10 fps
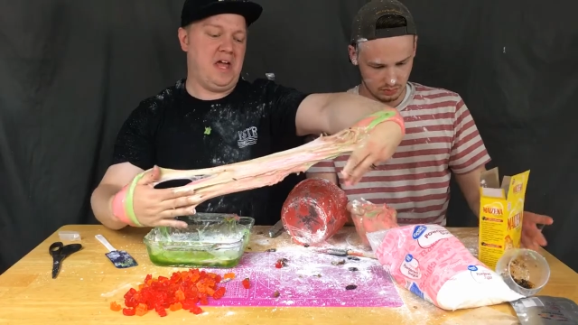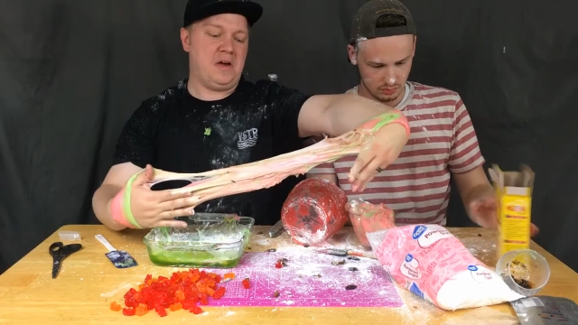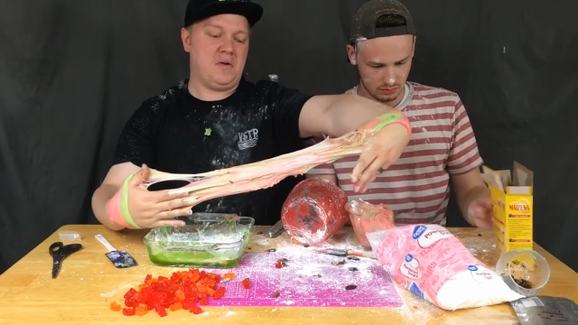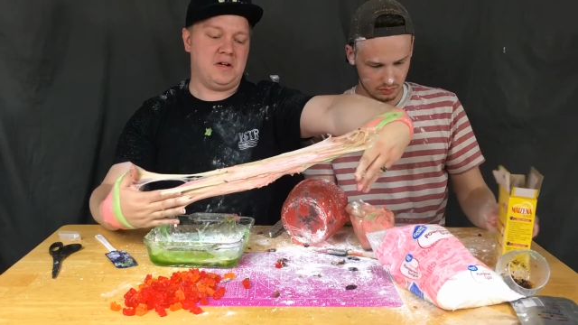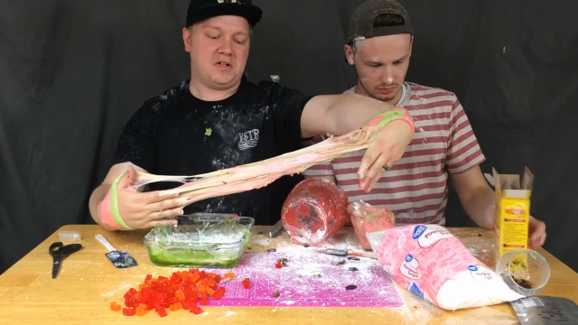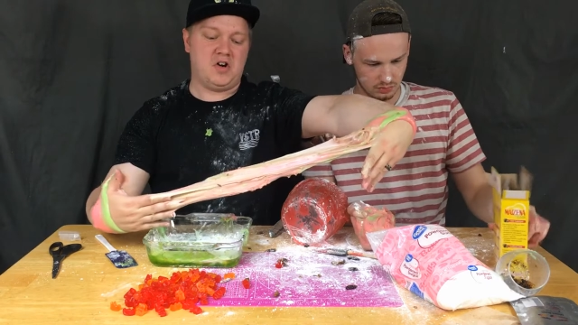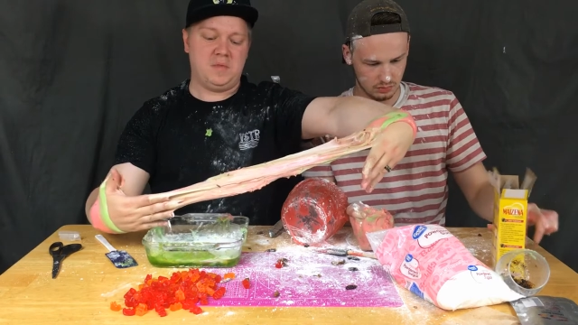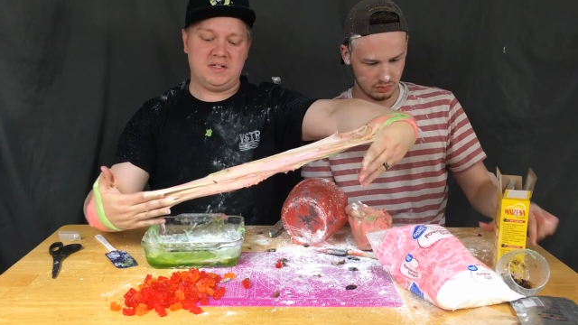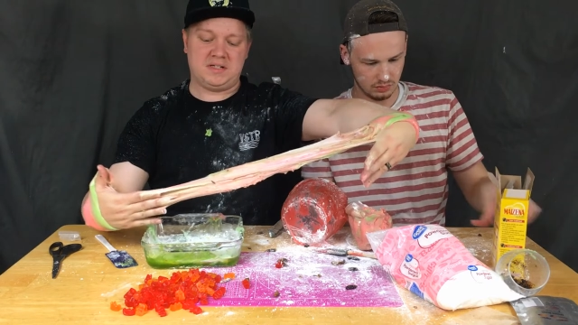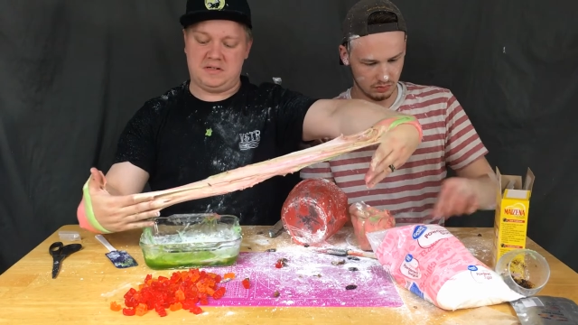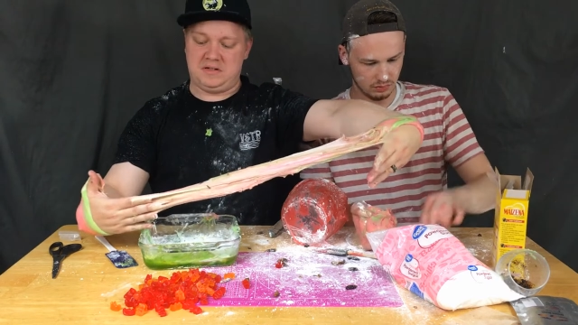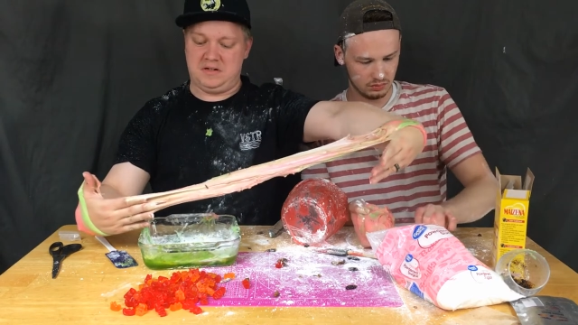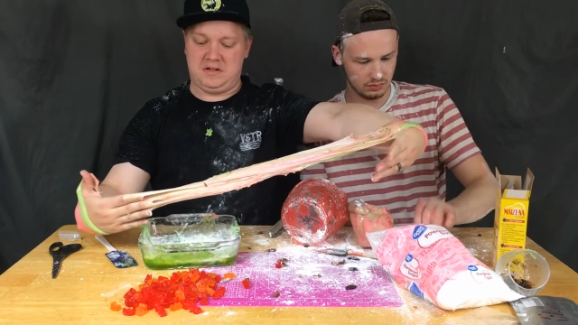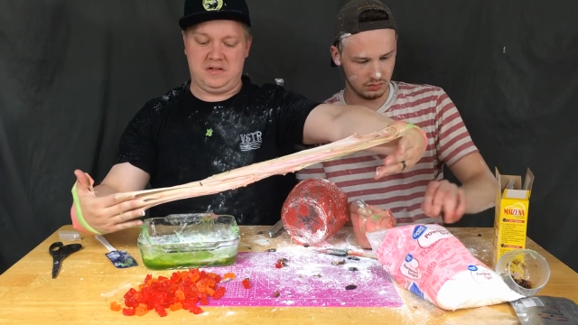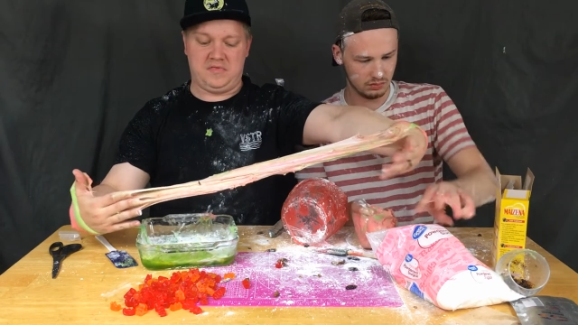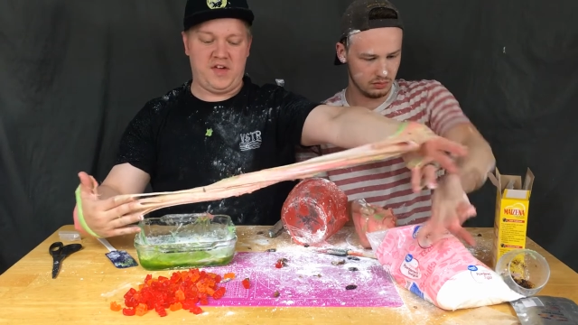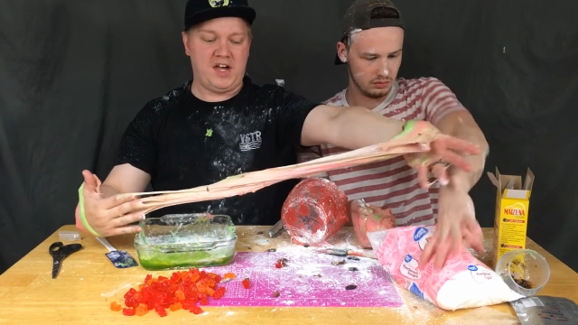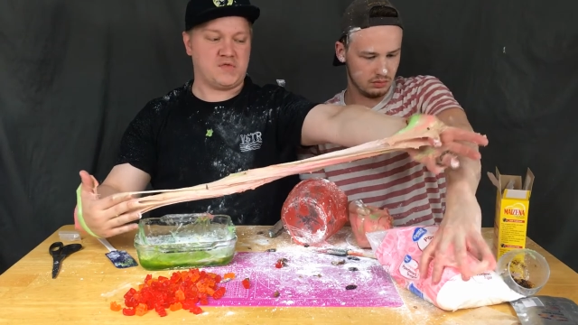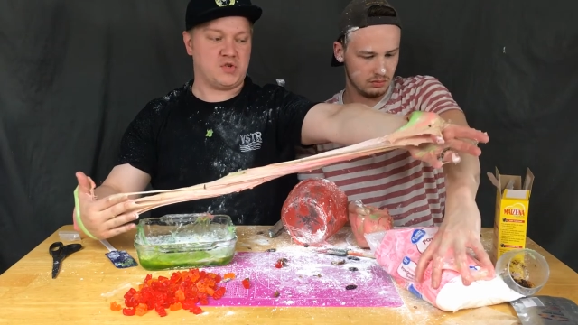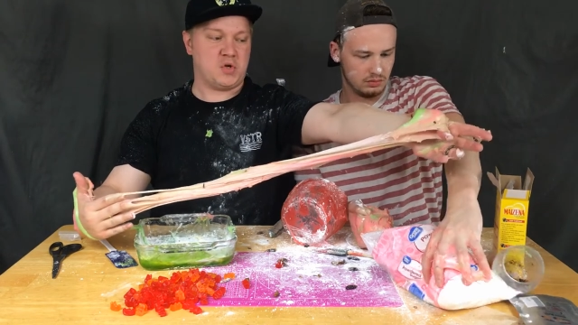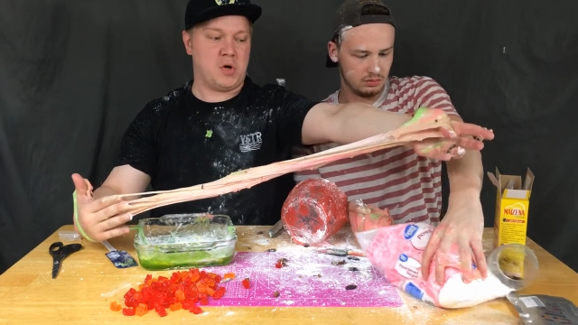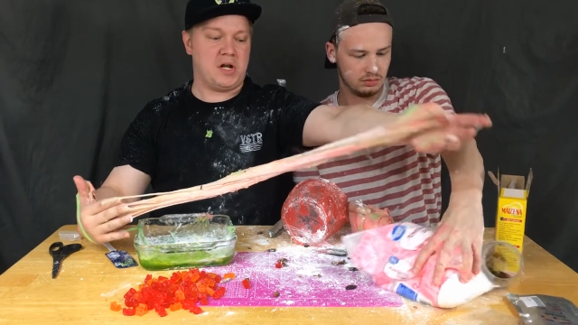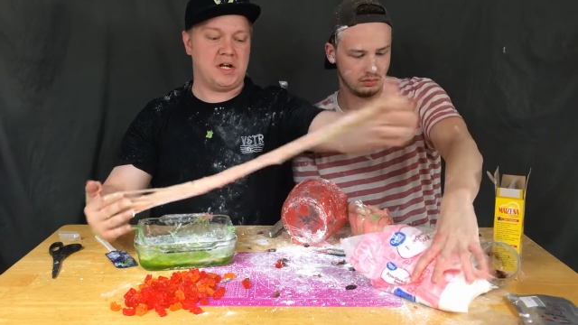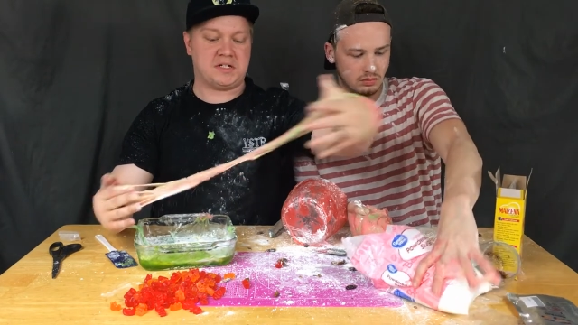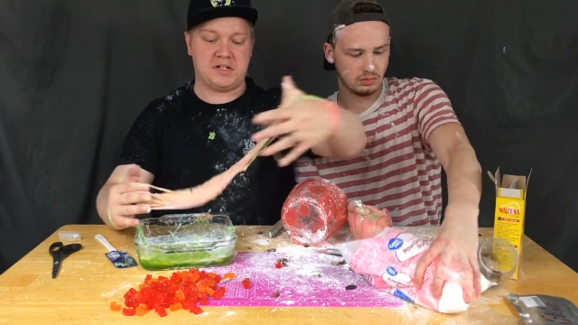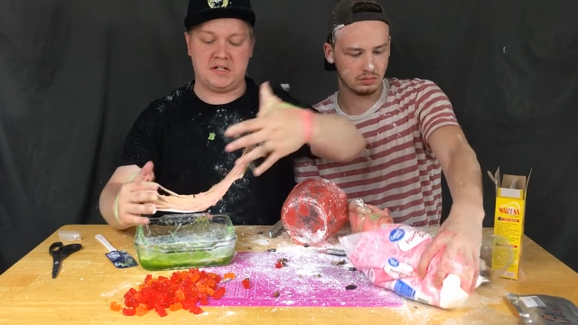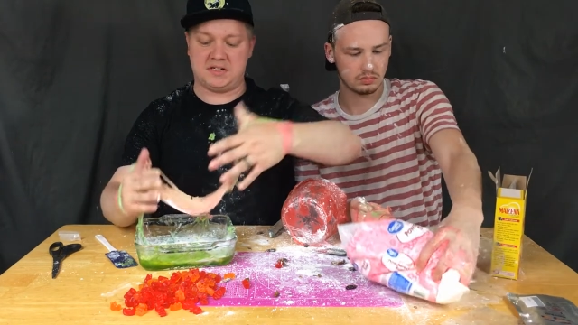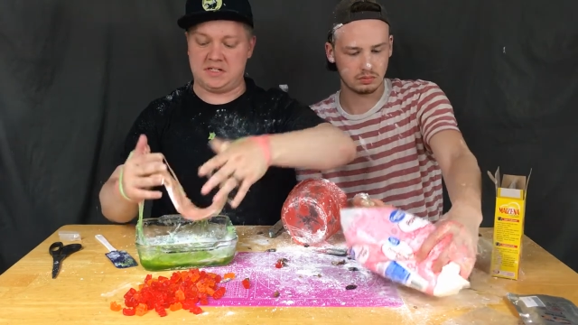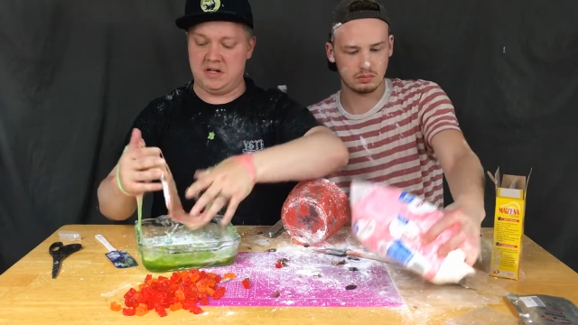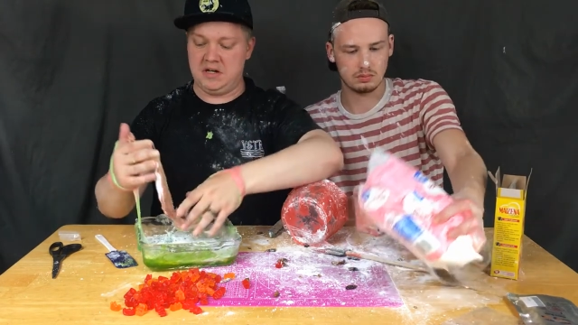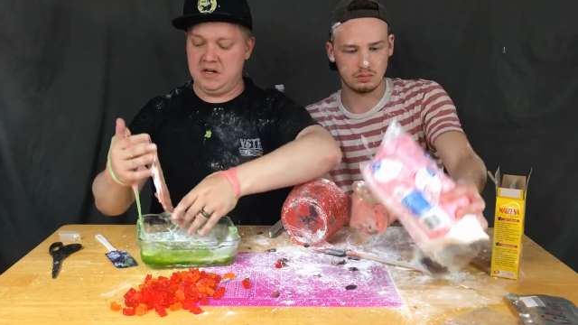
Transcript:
Speaker 1: Hangry-ish homies, thanks for joining us in this